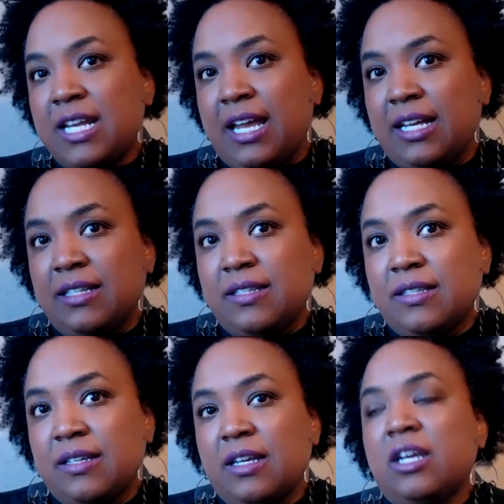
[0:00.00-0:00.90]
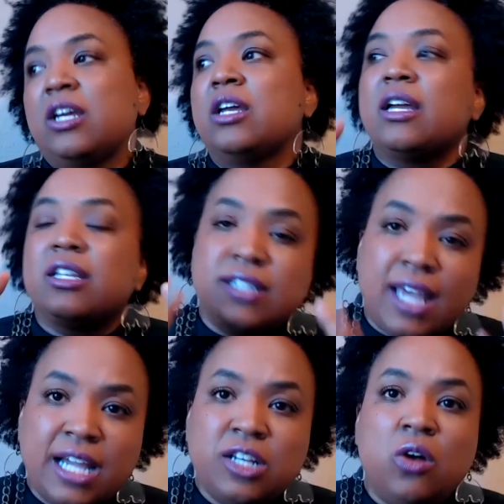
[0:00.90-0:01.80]
days.
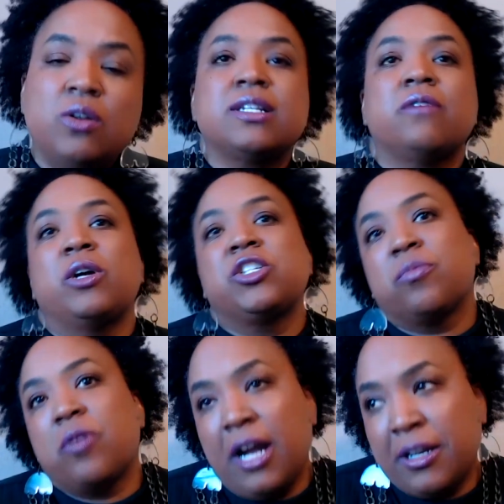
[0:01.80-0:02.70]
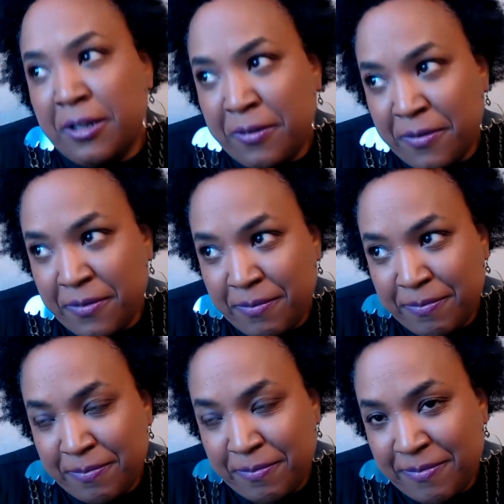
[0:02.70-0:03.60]
Take notice of what you're proud of.
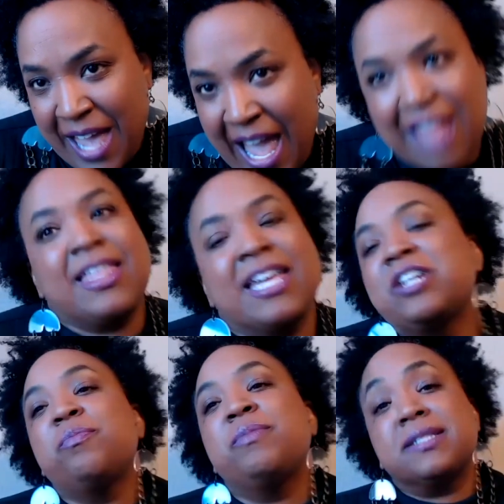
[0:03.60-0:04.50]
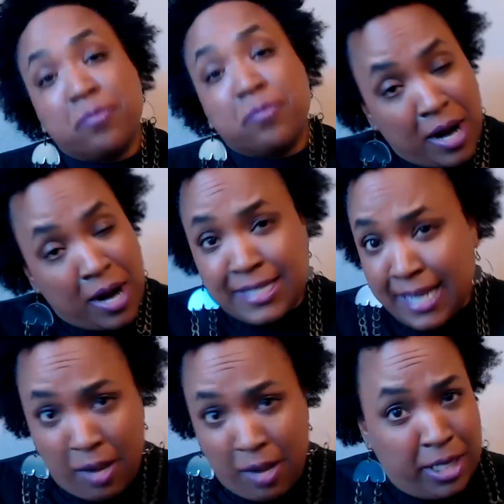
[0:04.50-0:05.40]
I think you'll be surprised
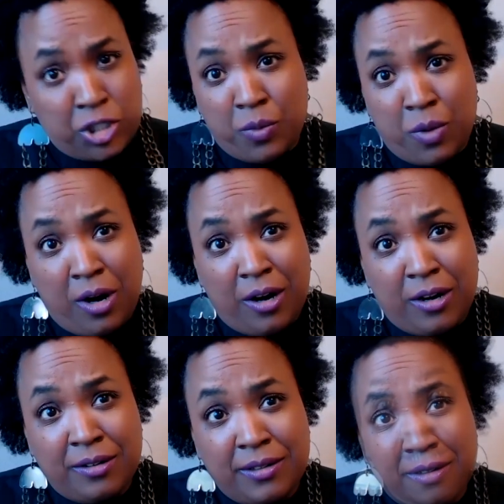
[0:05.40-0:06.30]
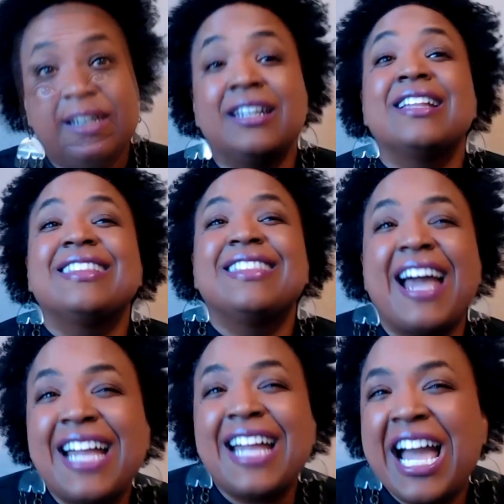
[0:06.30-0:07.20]
at how much you are.
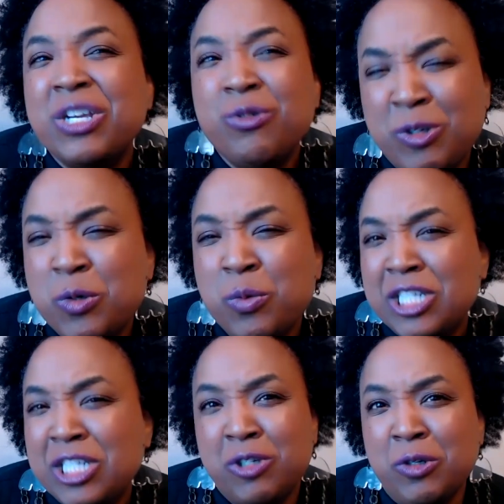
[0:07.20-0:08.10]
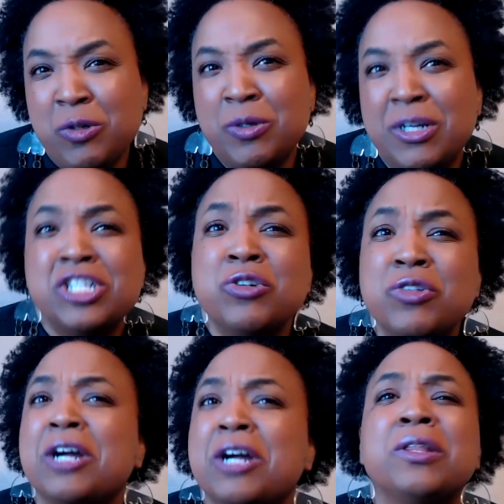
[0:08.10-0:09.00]
Like how you do what you do, because you're
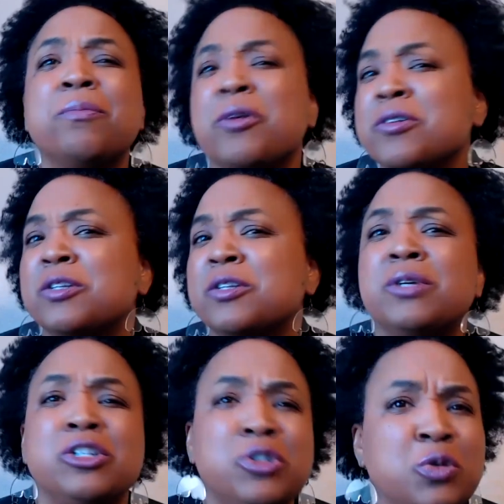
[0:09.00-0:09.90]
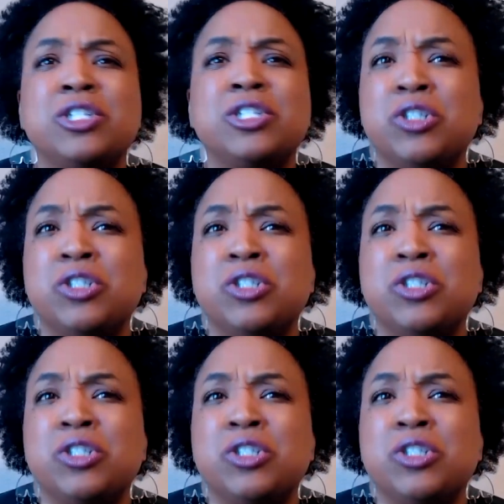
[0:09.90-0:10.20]
the only person who can do what you